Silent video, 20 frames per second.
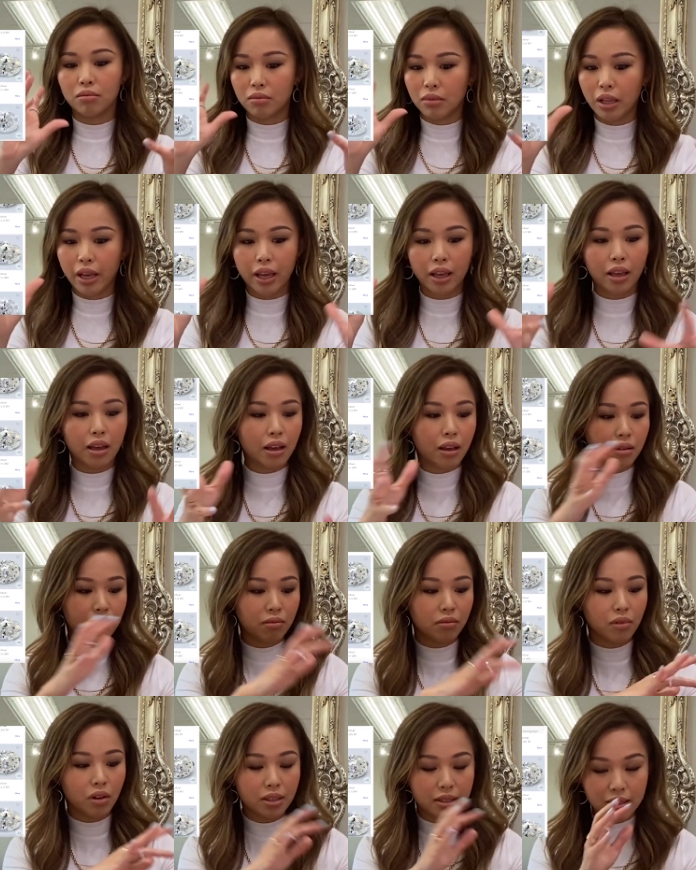like
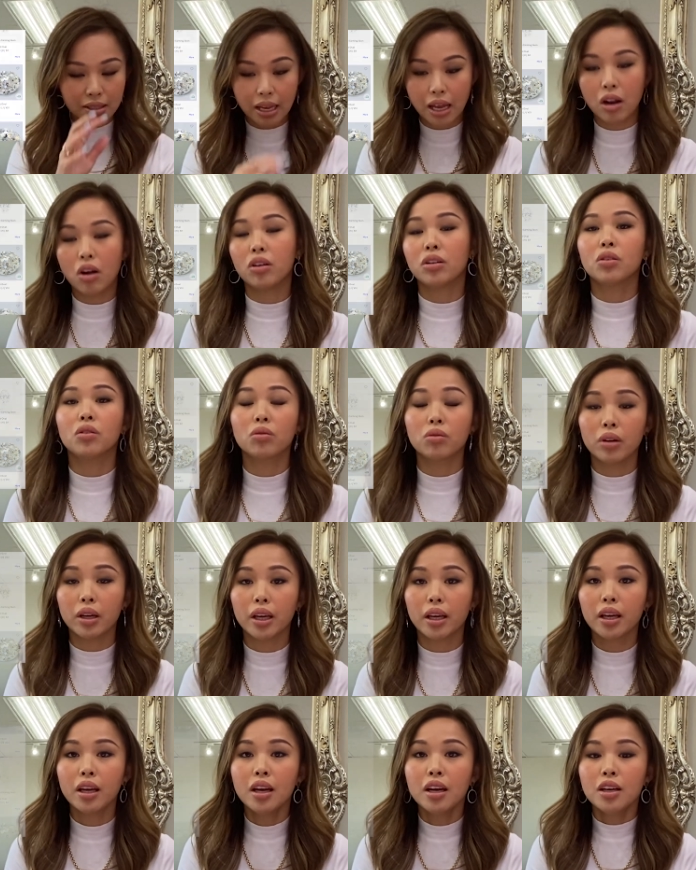set on a
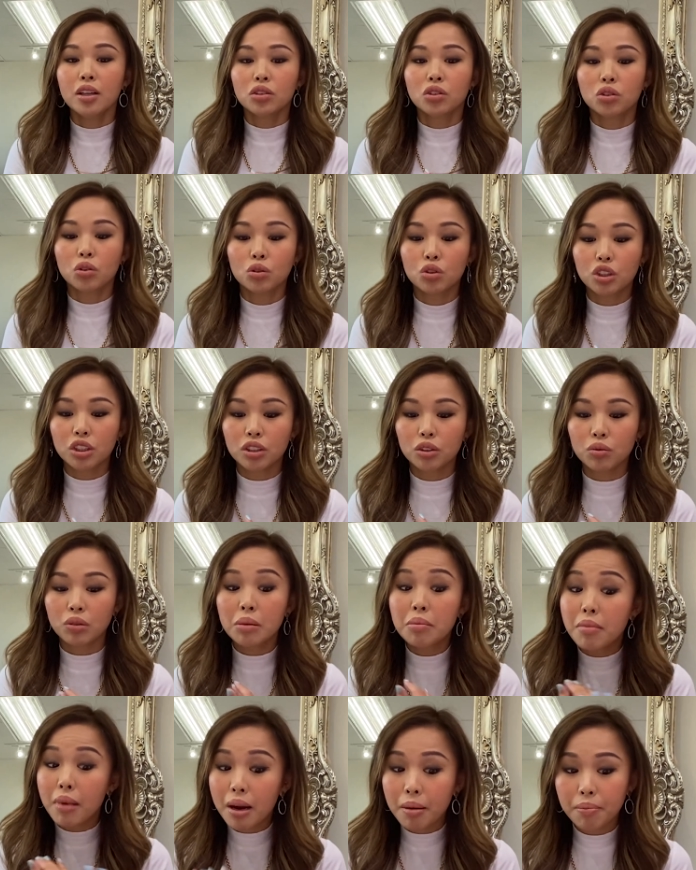ring so just
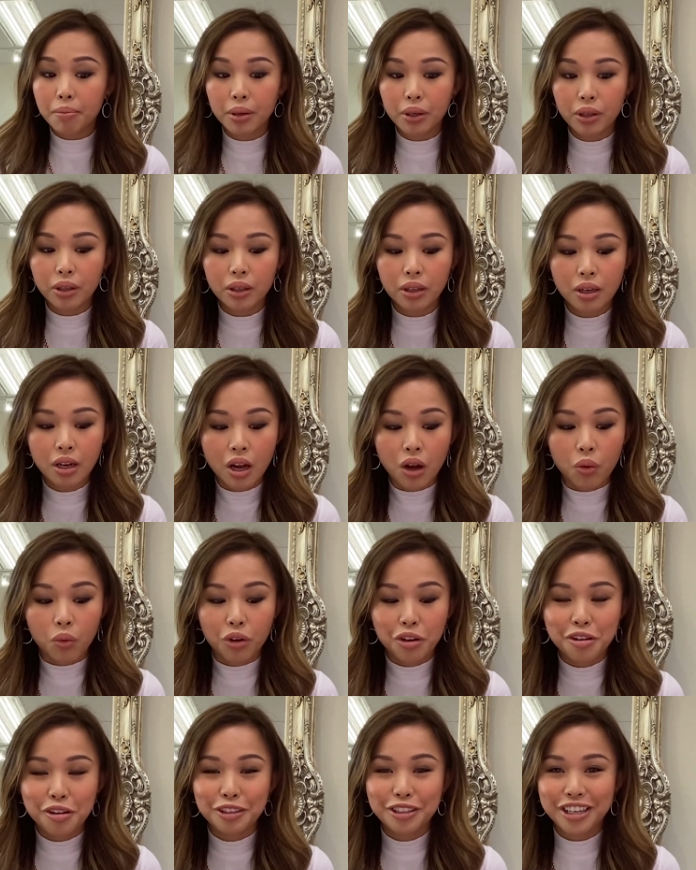remember
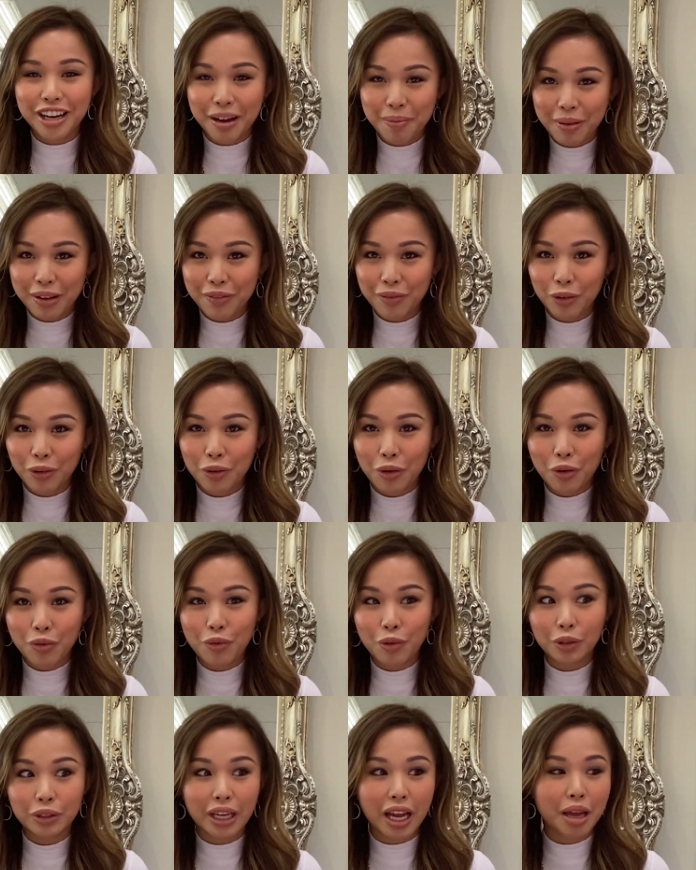when you're shopping for an
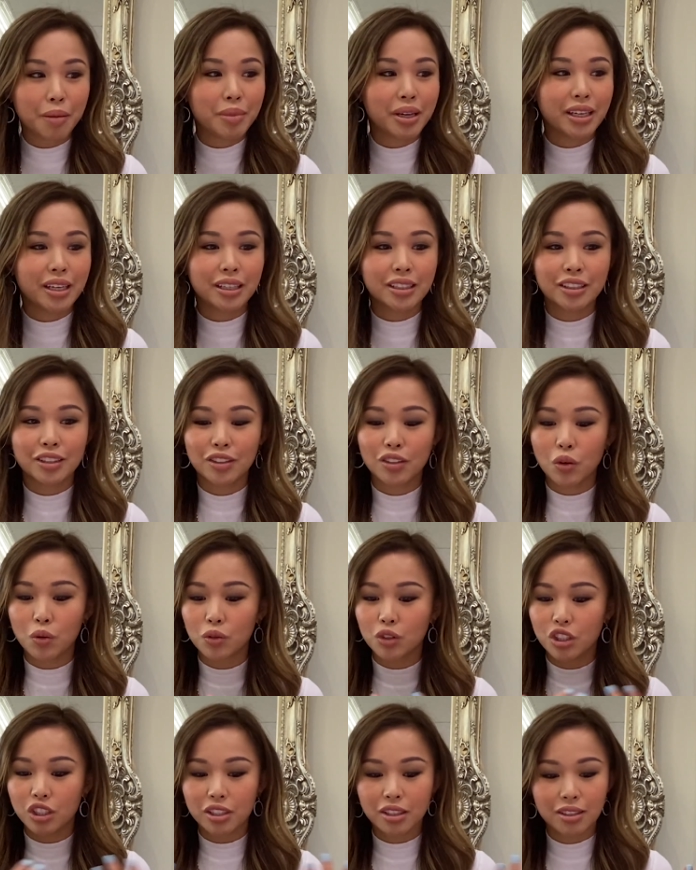oval diamond
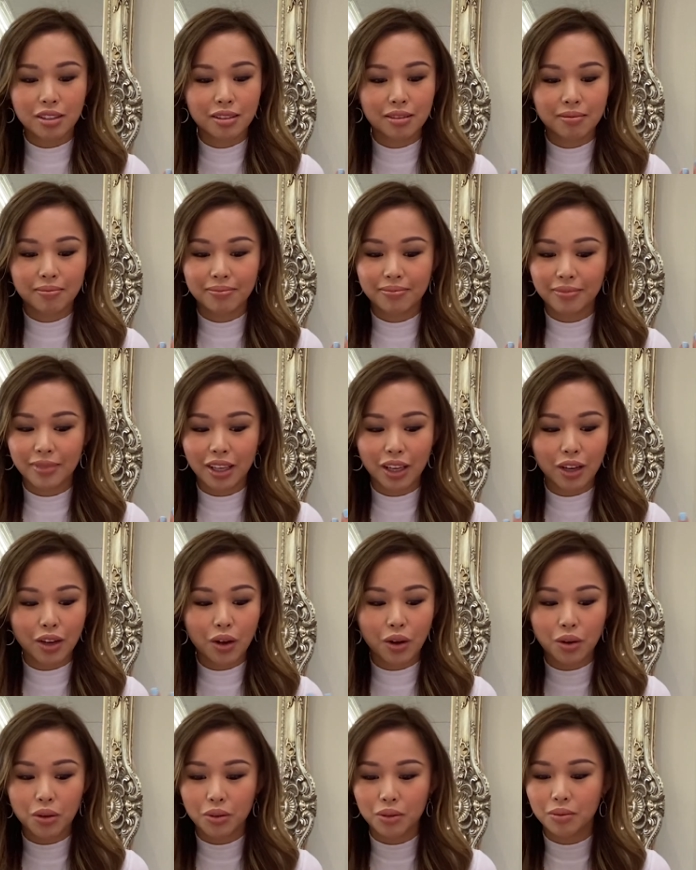don't just you
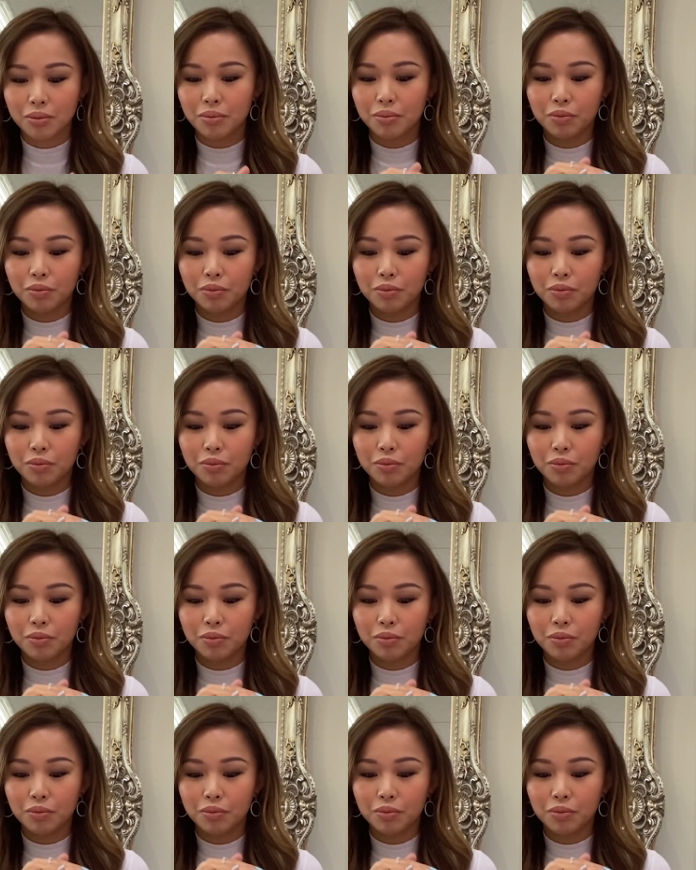know,